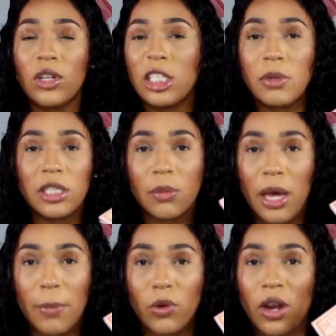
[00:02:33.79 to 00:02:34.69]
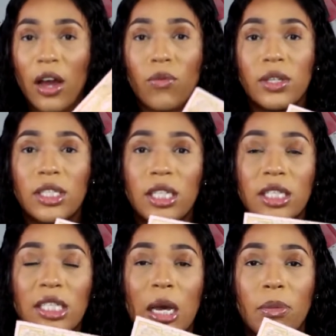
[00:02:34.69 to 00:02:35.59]
Really speaks to Pat McGrath. We see
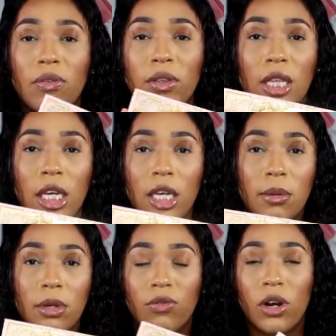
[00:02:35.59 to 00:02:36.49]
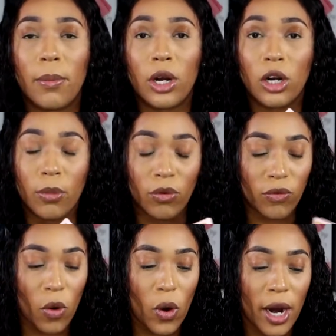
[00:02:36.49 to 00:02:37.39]
this type of themed from her
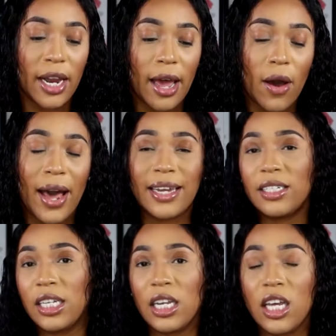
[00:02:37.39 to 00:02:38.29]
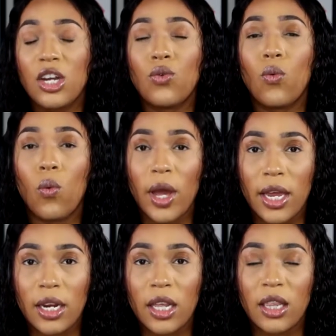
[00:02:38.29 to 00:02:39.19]
before. Now, I did get
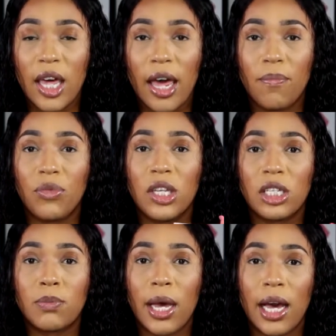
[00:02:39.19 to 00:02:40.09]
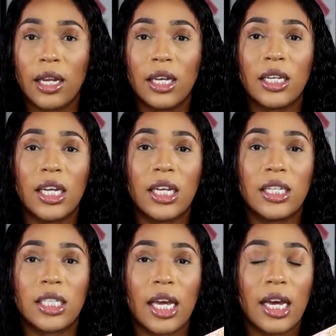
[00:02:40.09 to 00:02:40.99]
wind that this palette
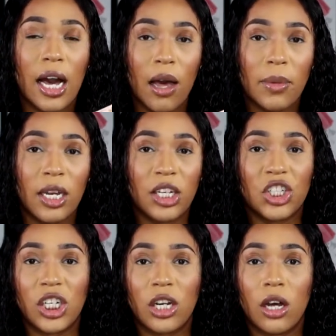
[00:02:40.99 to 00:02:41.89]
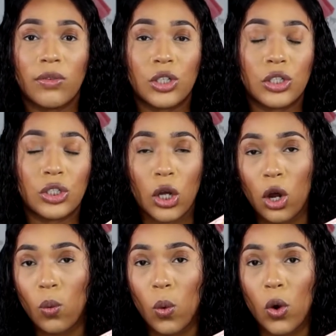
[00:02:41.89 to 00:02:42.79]
is a combination of her
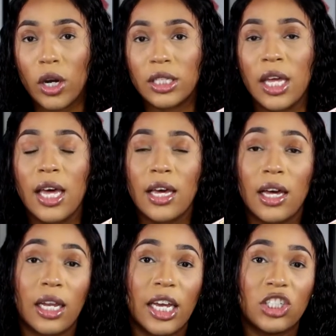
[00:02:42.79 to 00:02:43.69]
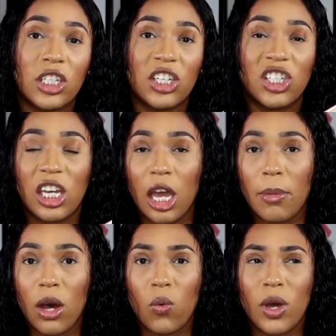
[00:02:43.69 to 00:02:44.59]
Star Wars collection that she
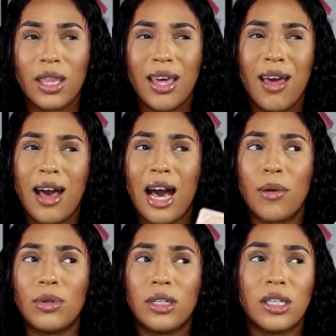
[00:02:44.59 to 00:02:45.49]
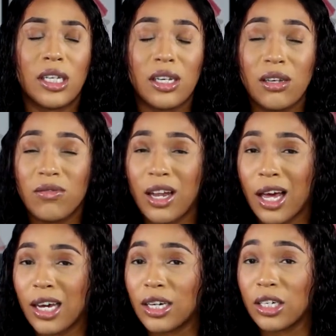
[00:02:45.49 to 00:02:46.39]
came out with, I believe,
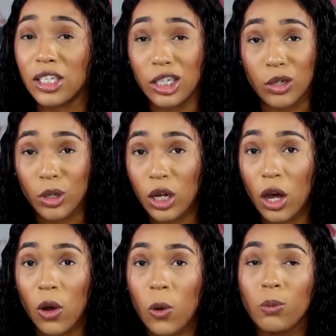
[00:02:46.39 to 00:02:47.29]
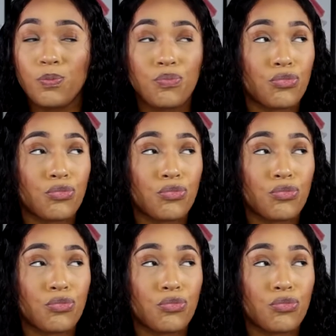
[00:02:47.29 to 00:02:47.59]
like a year ago